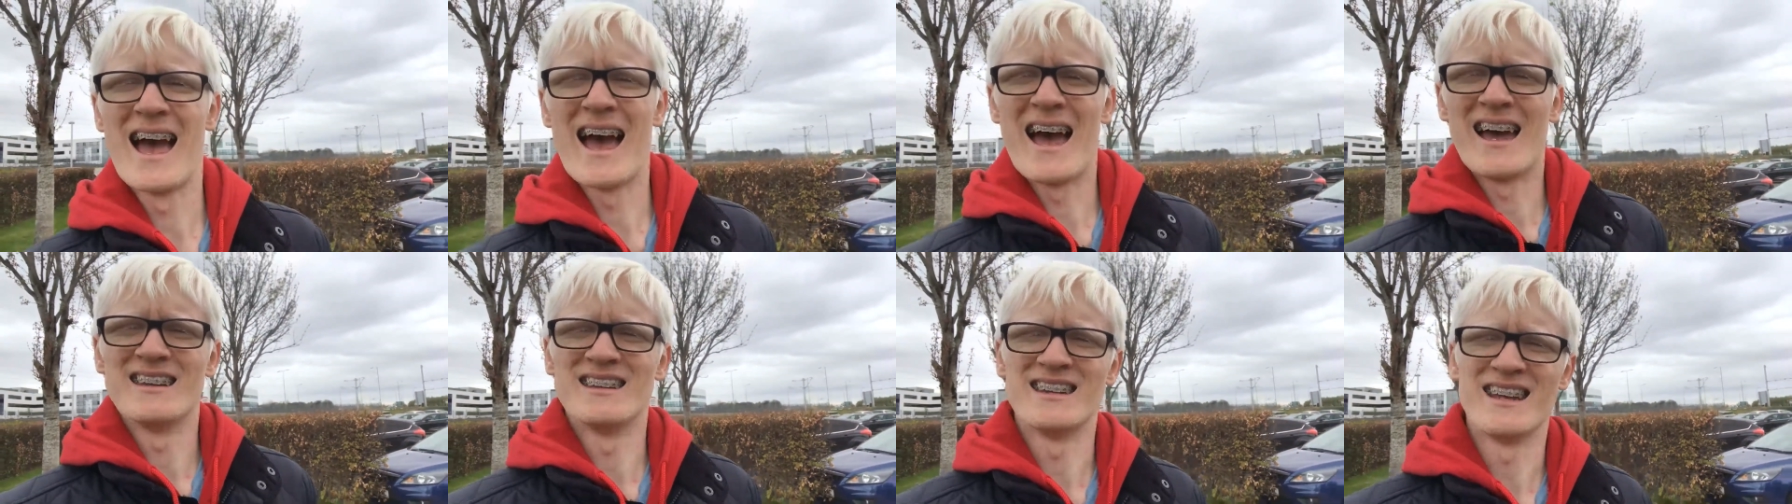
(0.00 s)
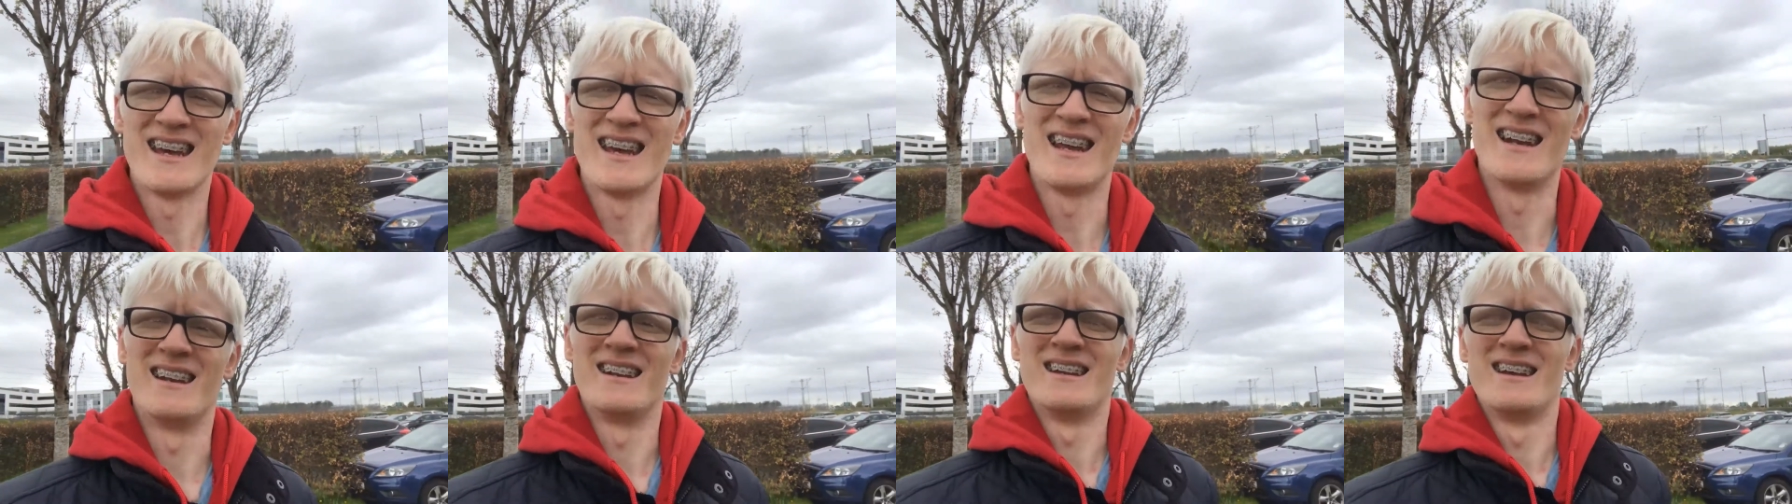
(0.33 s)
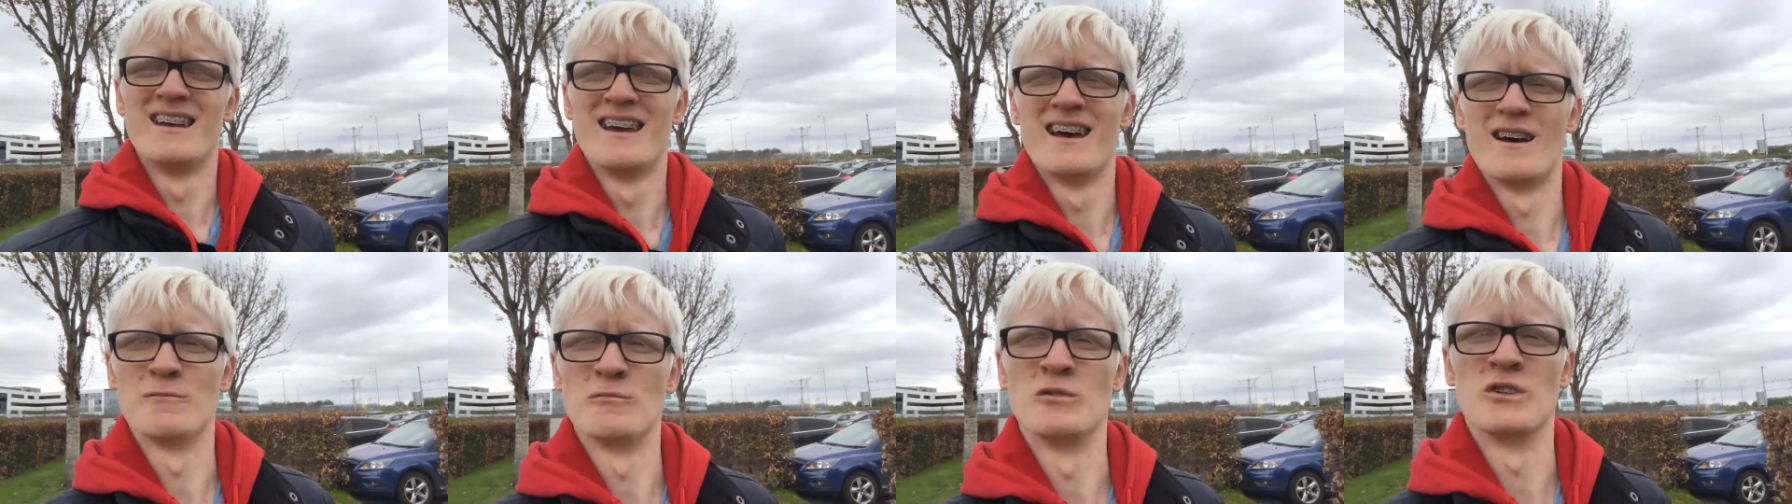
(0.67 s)
And then
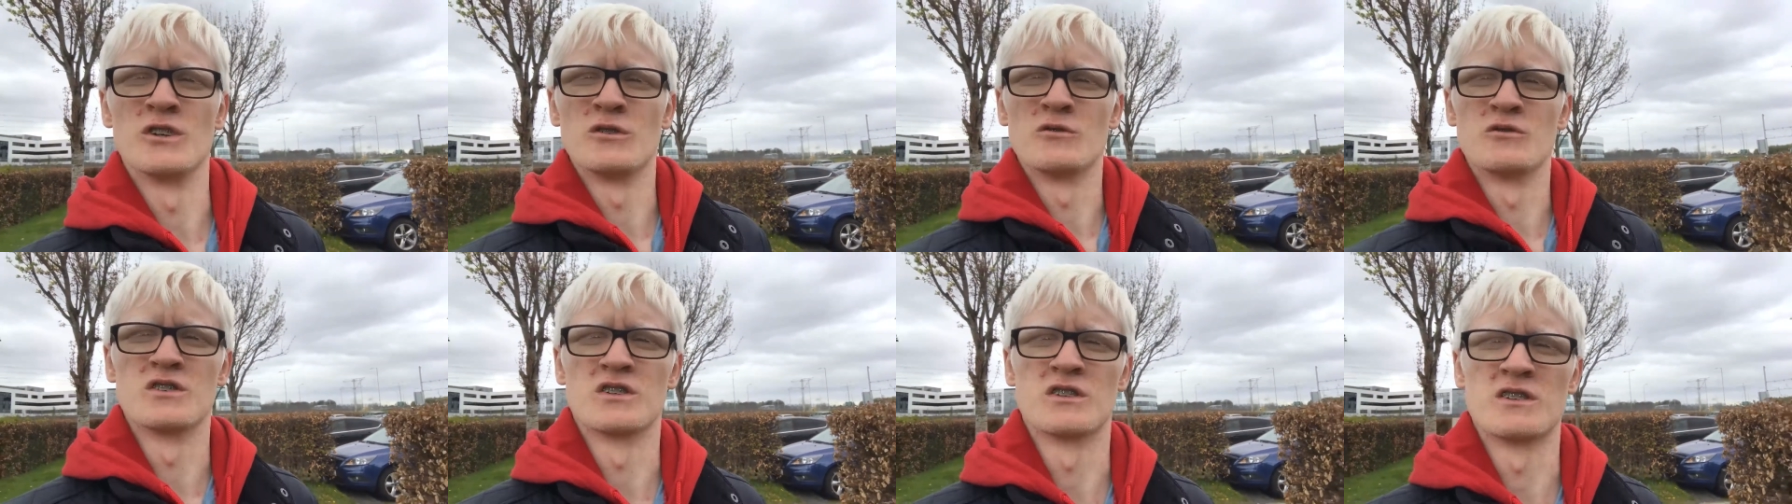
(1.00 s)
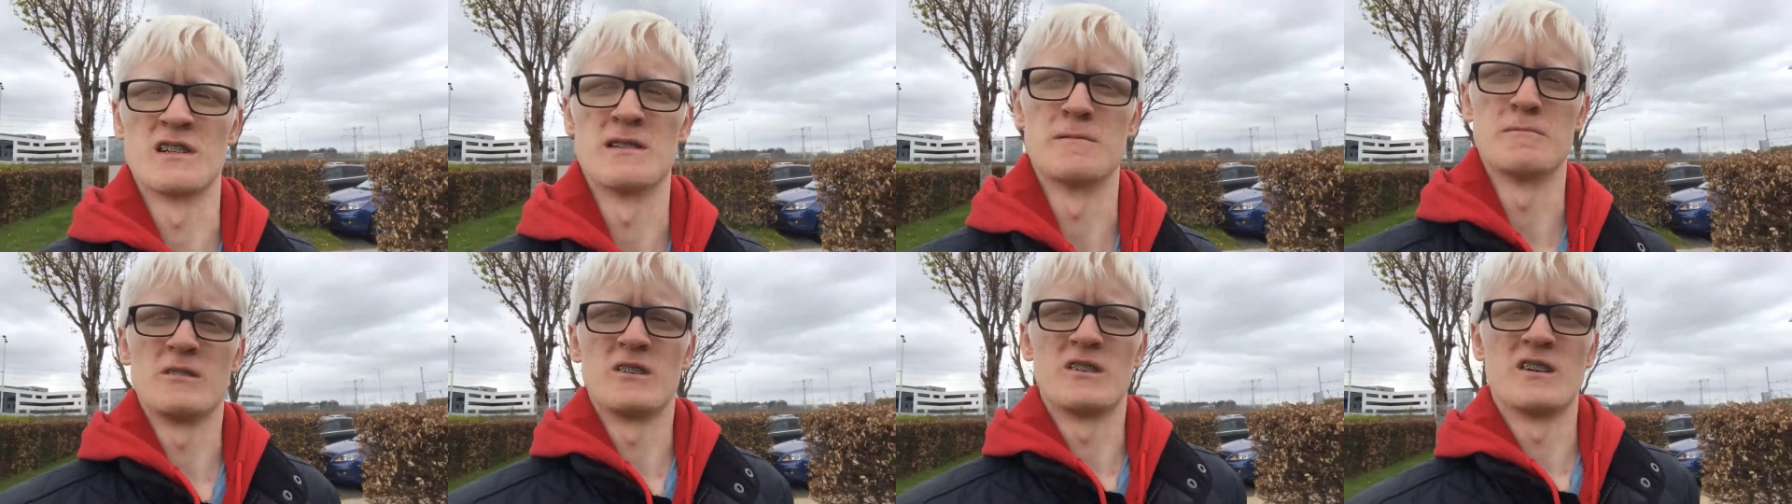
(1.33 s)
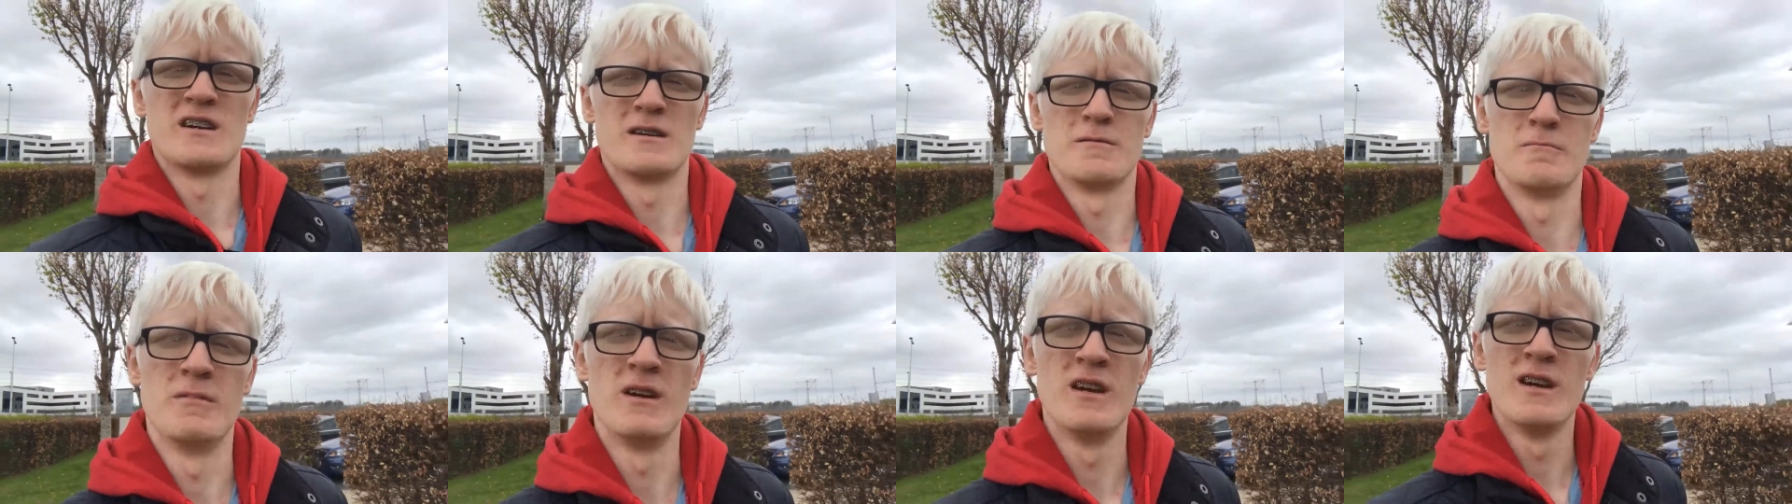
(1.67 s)
I'm going to go to Krispy
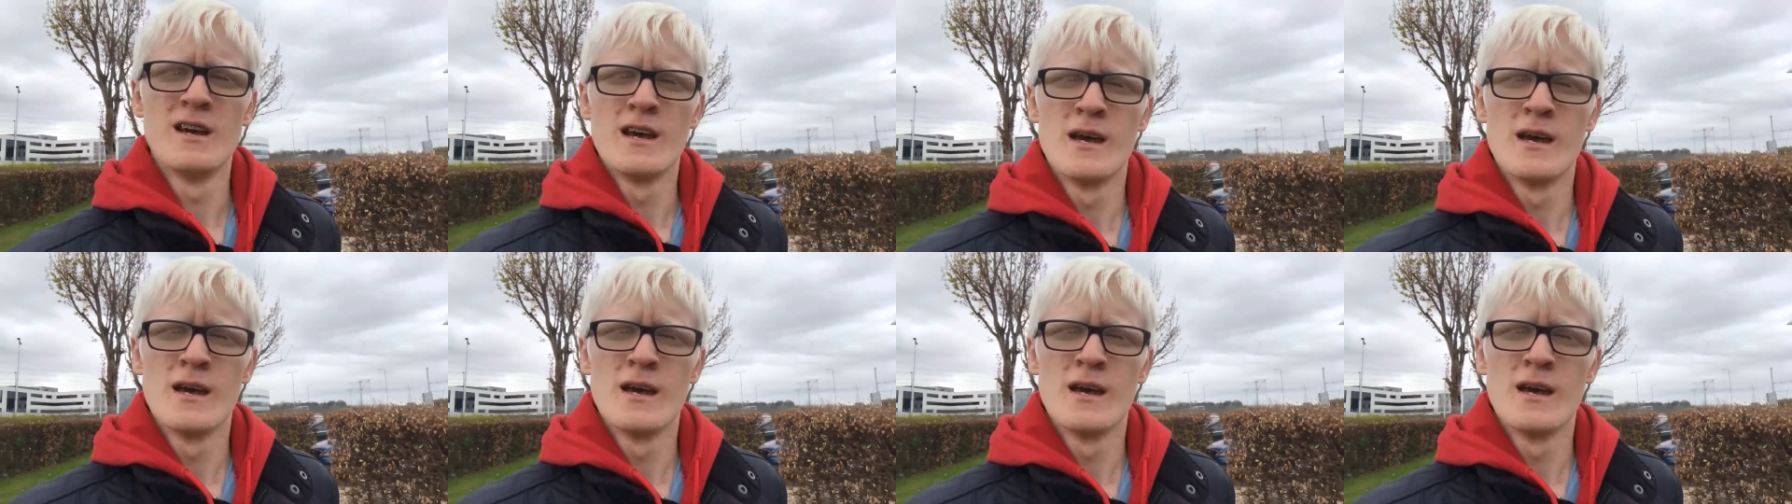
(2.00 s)
Kreme